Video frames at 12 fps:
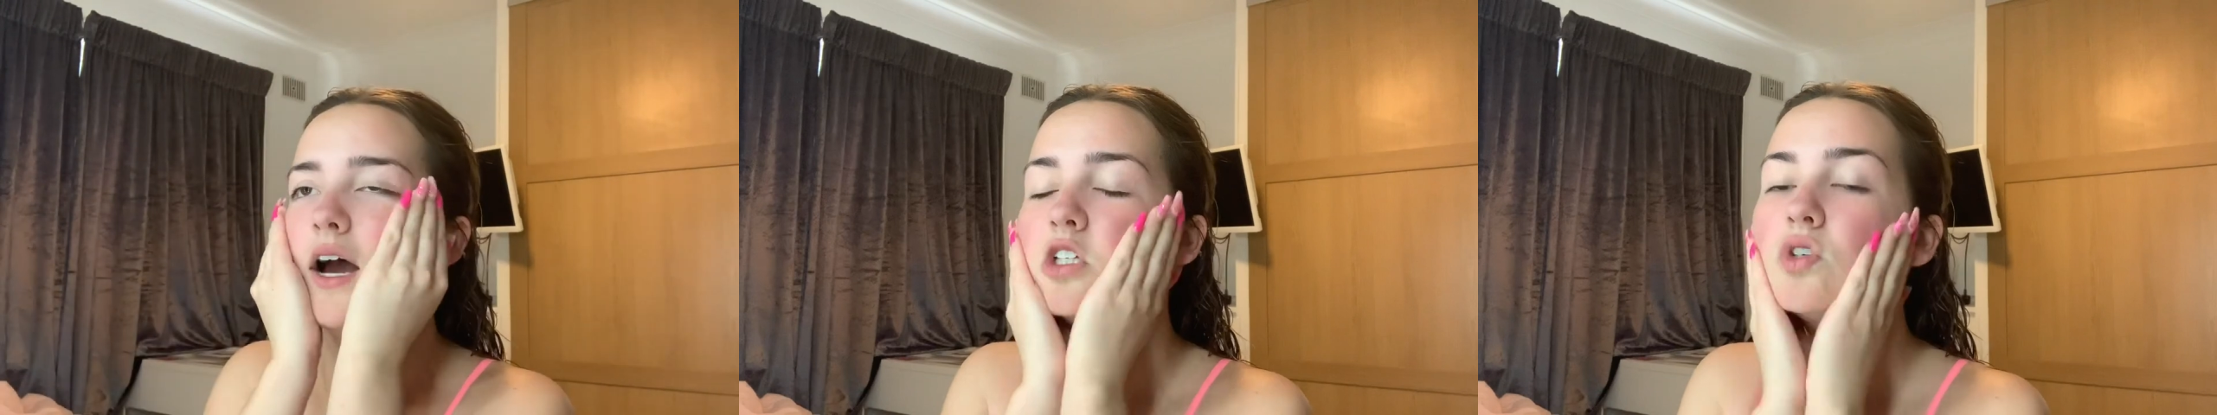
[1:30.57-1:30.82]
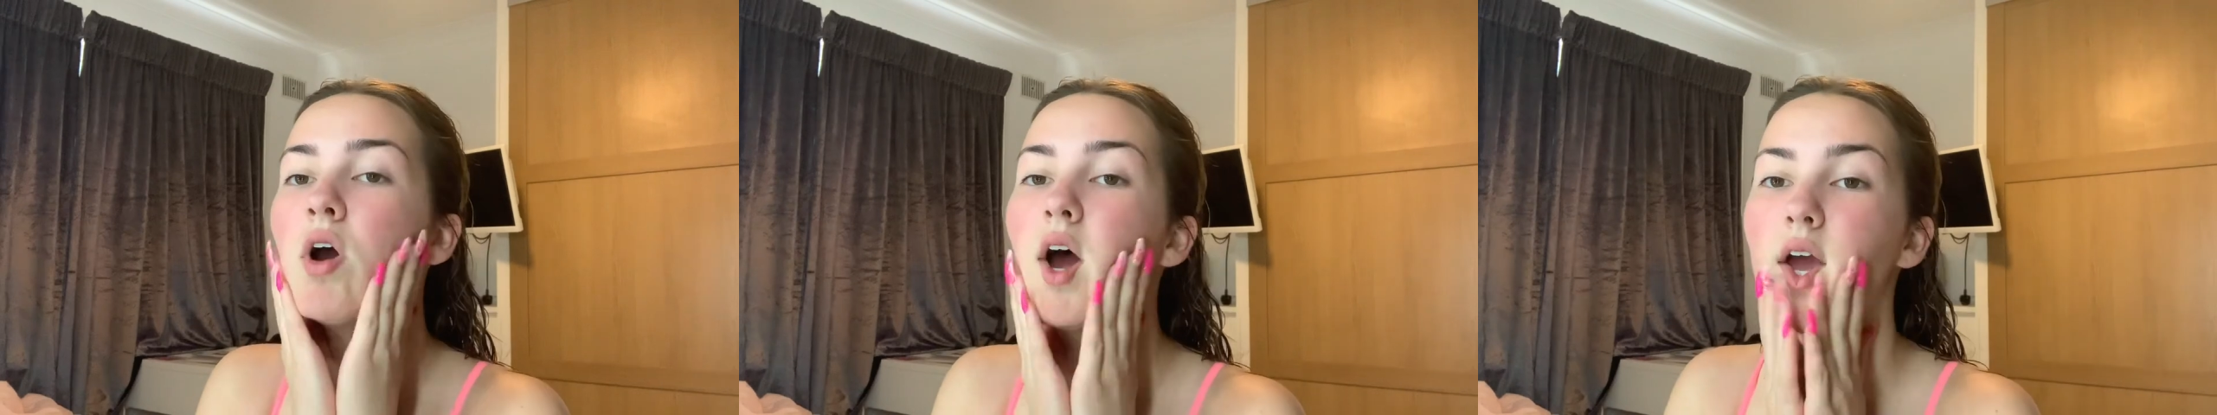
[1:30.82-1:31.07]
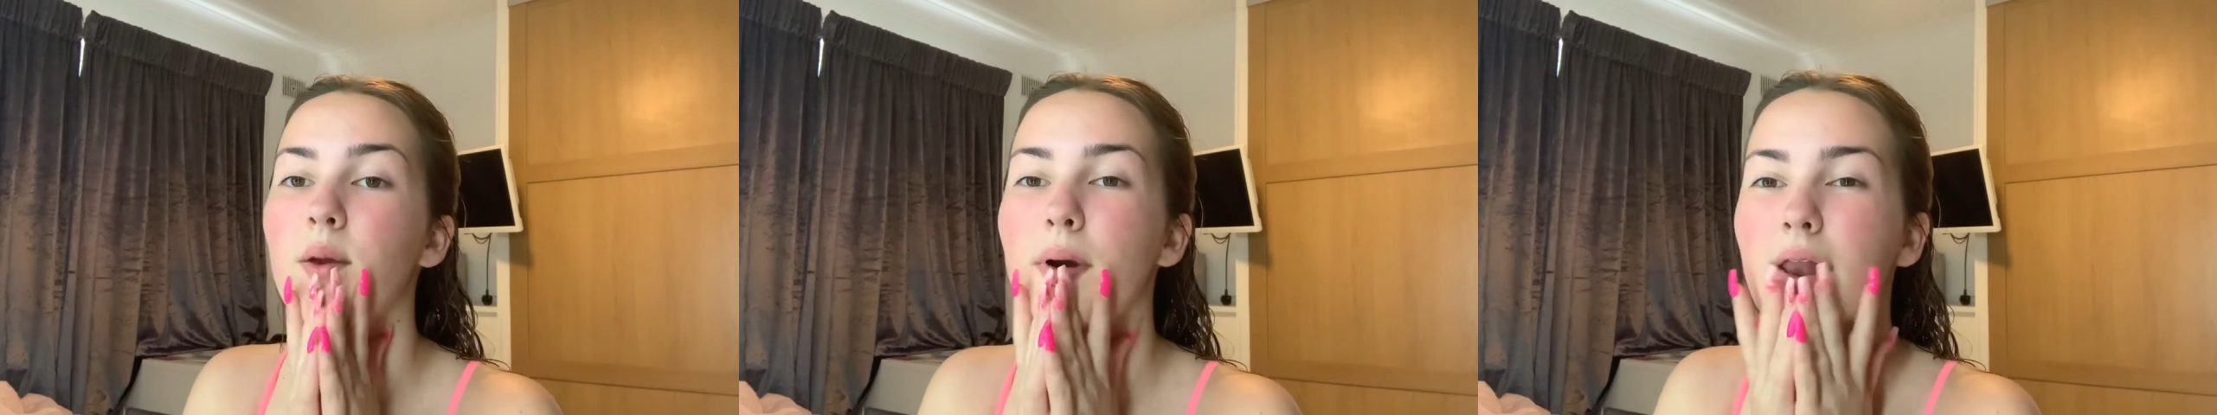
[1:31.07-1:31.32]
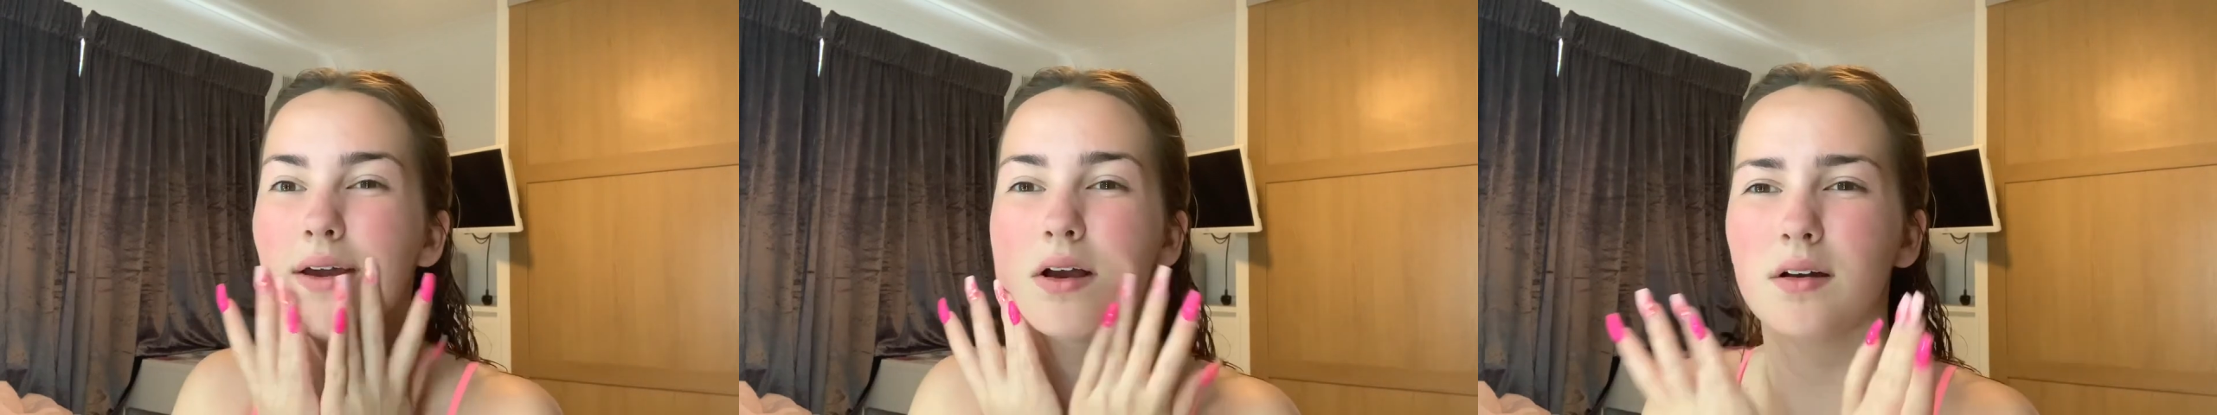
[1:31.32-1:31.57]
try, but
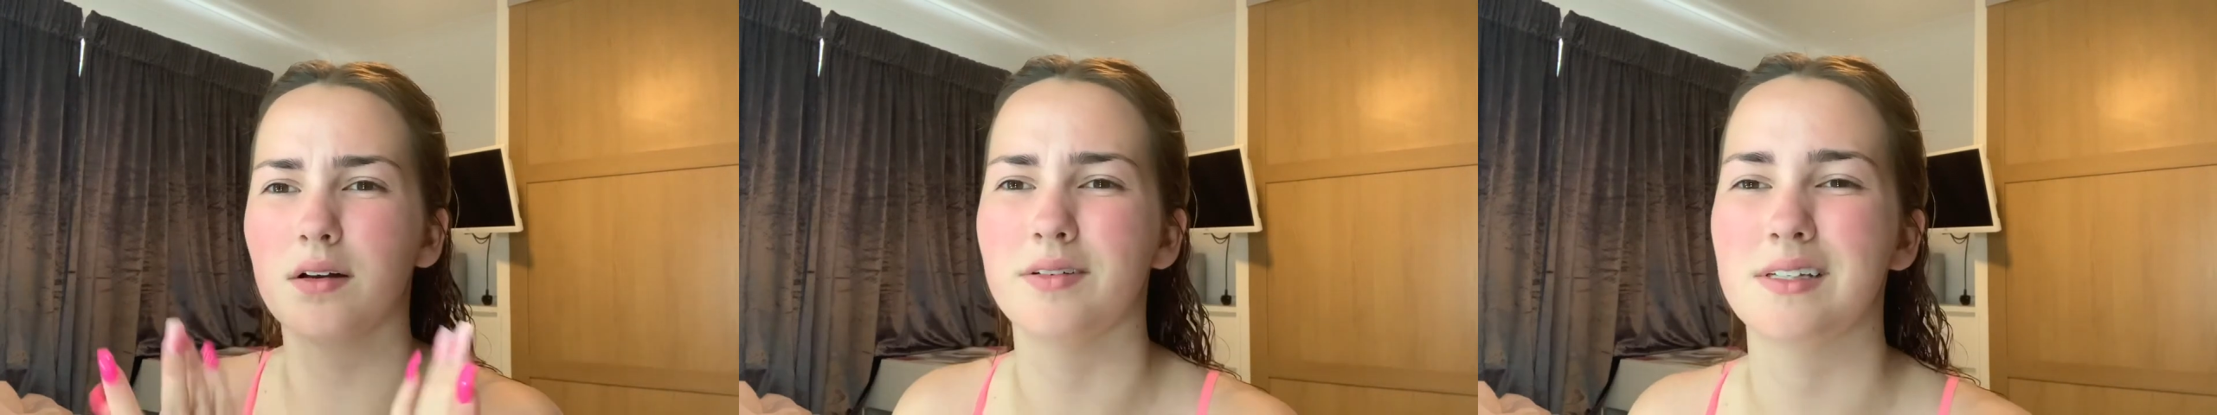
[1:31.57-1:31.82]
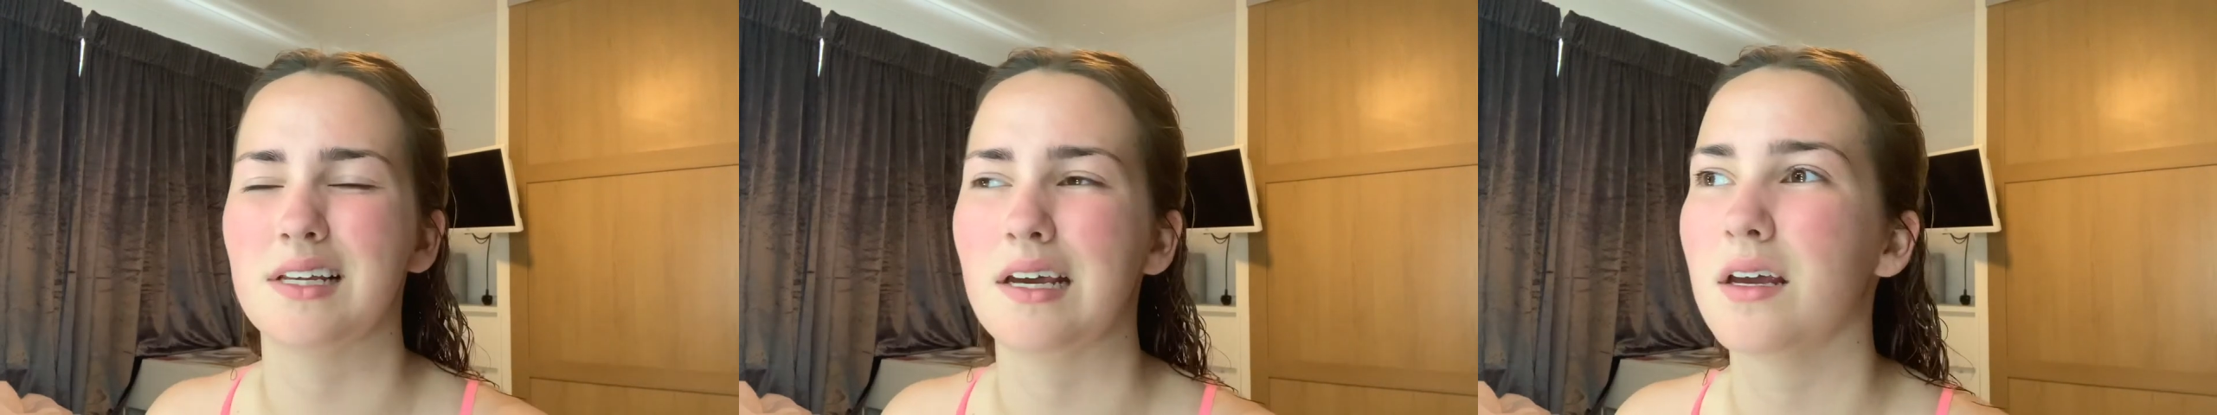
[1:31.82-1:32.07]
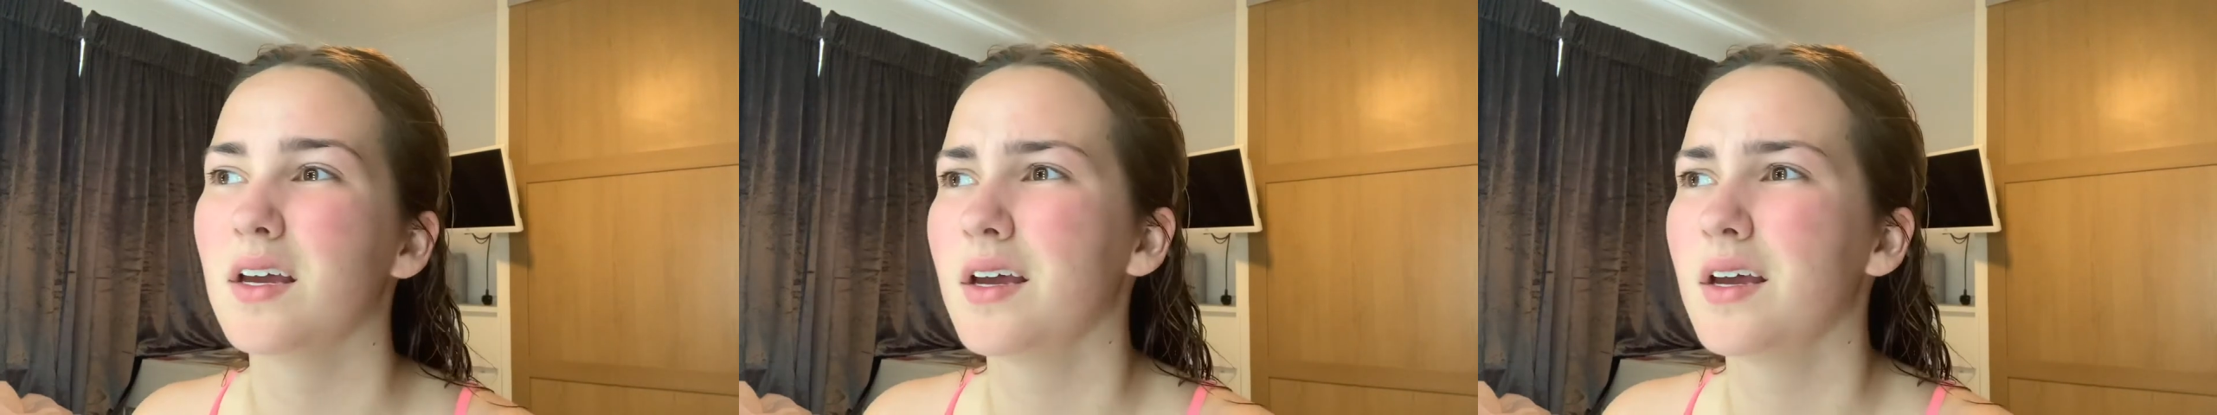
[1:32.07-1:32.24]
like obviously